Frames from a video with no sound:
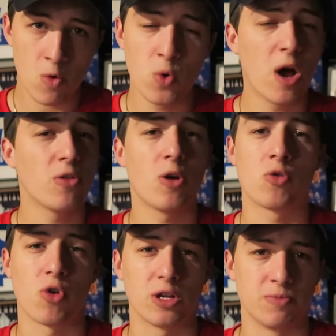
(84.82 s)
we all
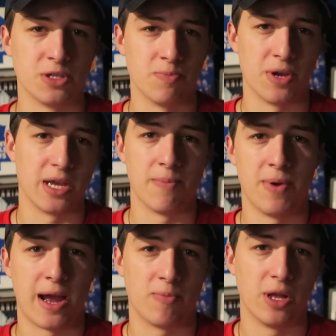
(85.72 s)
know Crosby's a big
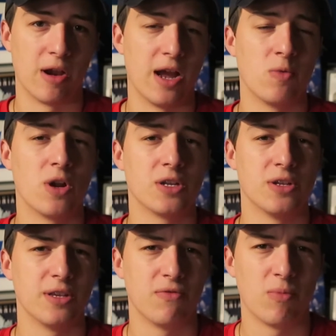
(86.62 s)
impact player. I wanted
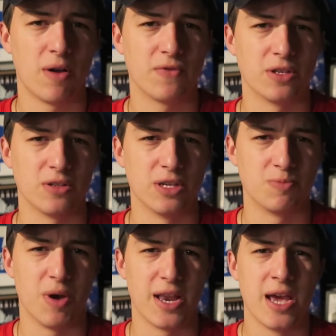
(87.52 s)
to leave him off this
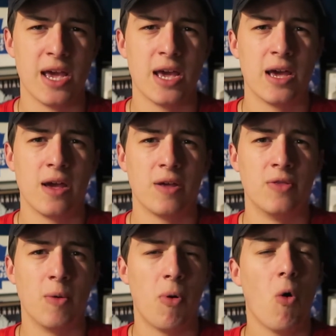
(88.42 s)
list, but
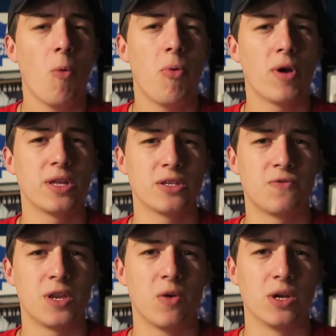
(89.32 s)
the whole point of
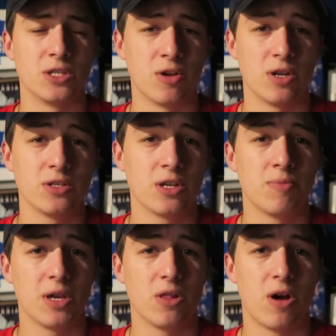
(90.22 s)
this video is there is going
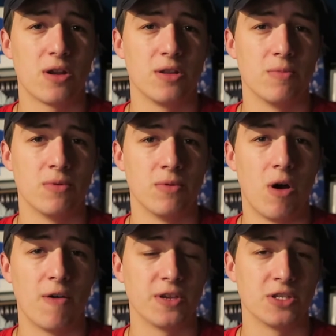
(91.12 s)
to be a lot of
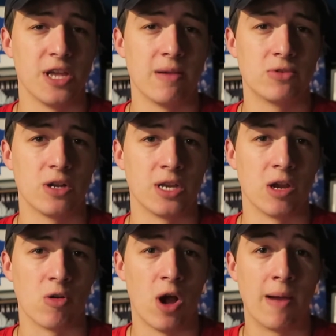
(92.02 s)
obvious names on
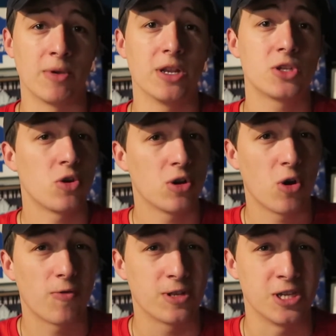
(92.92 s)
here. I'm going to turn
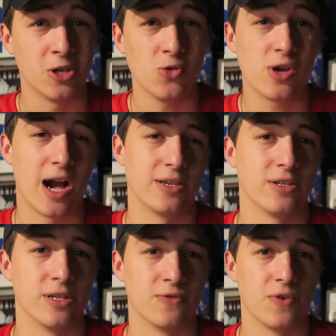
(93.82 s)
it over to you
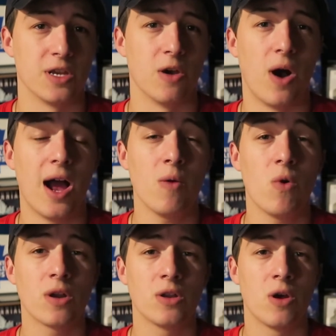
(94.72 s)
guys in this video. I
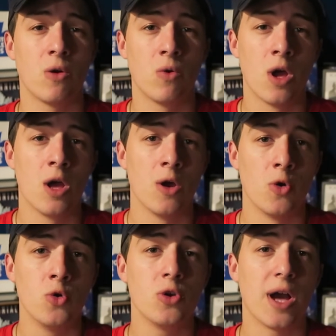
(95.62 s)
want to know
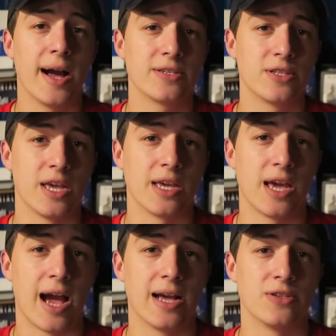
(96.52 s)
who you guys
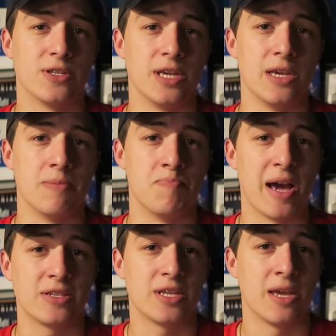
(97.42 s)
think has the
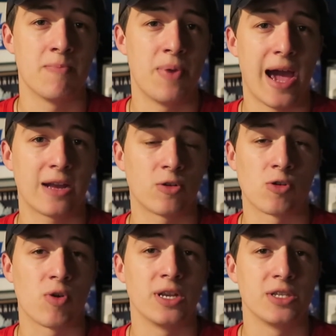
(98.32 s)
best impact
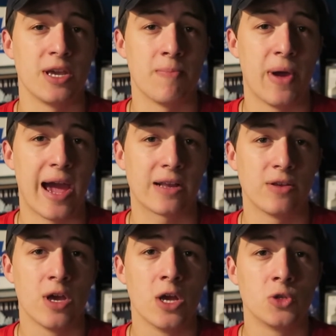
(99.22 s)
or greatest
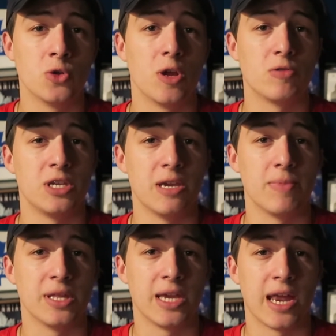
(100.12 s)
impact to their
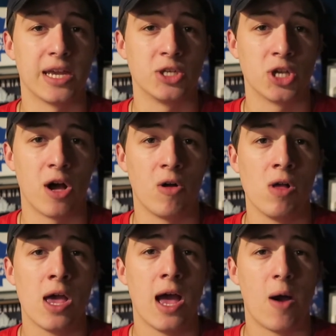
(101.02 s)
team in the
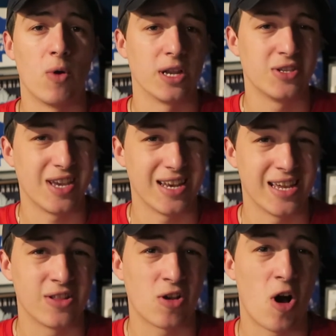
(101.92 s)
NHL. I want to see it
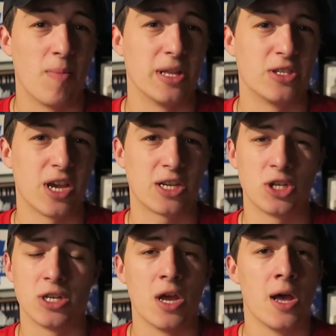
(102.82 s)
in the comments
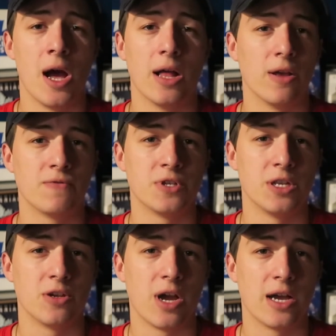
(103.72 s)
section. I love
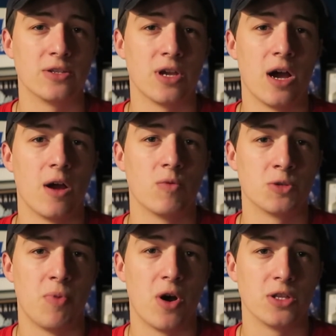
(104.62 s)
seeing you guys
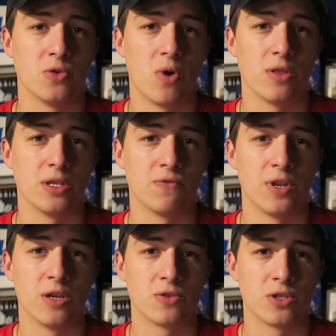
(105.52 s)
respond to all these
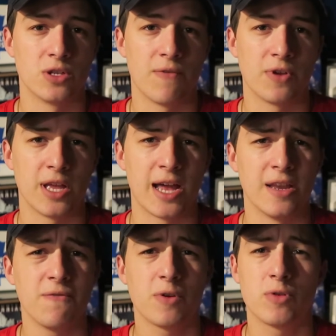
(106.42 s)
videos and stuff like that.
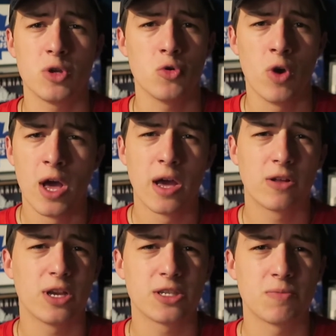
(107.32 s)
And if you're new,
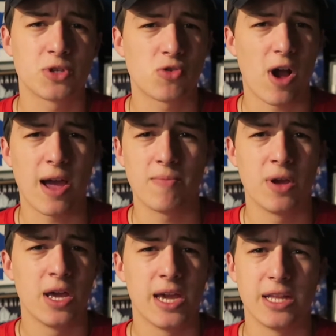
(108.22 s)
click
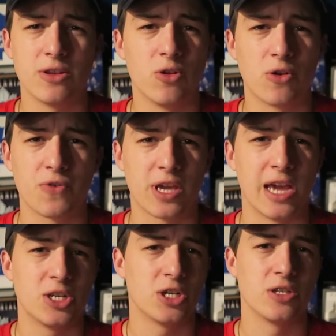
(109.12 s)
subscribe, hit the
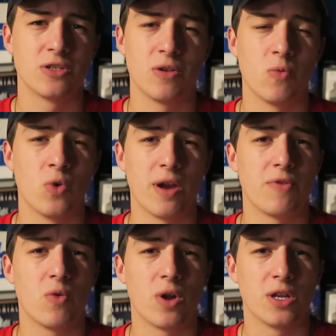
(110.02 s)
notifications,
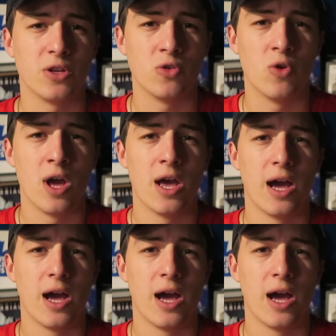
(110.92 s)
whatever you want to do,